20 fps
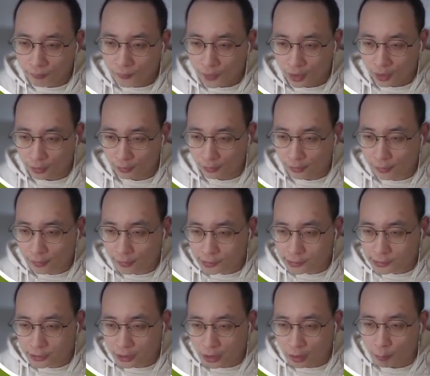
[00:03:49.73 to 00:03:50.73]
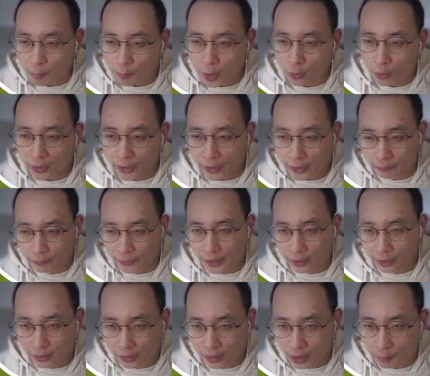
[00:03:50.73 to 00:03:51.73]
Containers are more
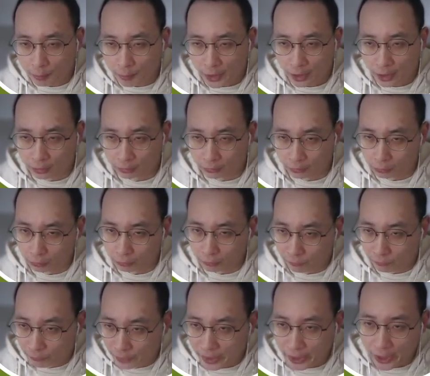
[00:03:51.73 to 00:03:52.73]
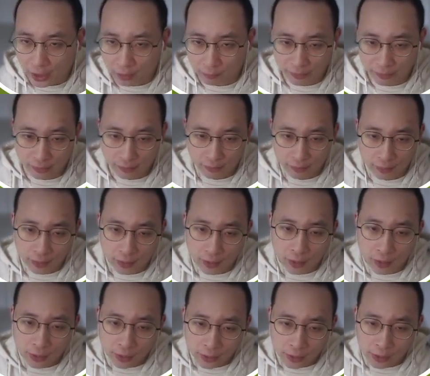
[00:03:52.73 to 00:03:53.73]
lightweight compared to V Ms,
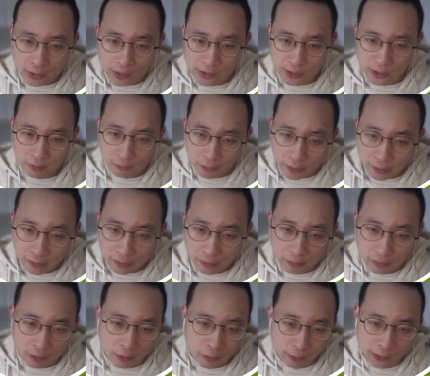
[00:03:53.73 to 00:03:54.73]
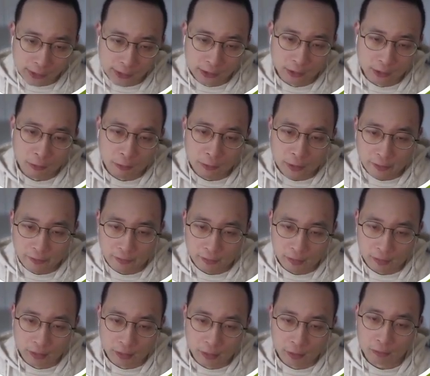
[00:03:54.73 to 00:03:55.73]
sharing the host O S
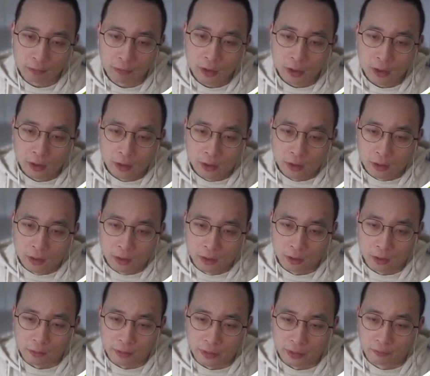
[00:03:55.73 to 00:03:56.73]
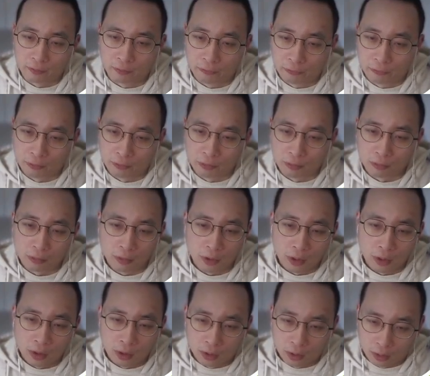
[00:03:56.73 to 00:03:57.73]
kernel, allowing for
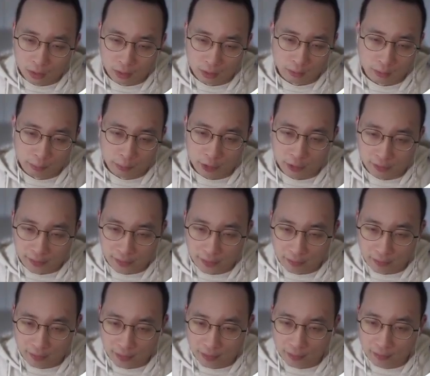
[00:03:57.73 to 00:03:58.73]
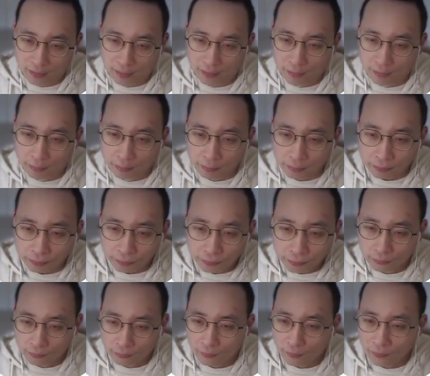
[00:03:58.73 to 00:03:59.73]
uh, processes
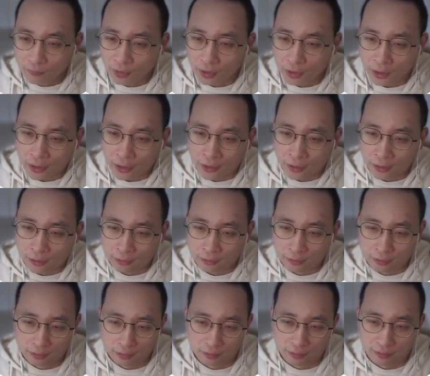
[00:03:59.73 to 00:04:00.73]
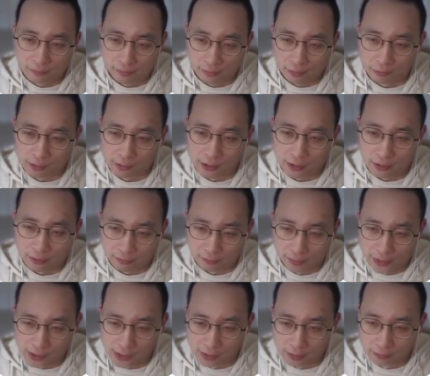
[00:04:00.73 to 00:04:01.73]
and uh, execution
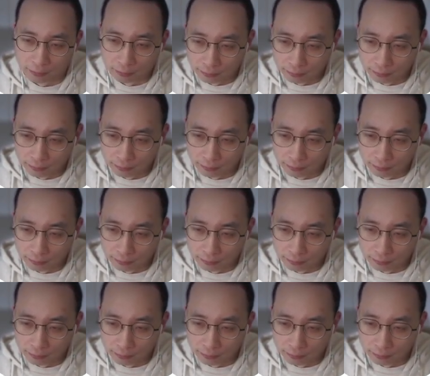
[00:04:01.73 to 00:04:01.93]
isolation.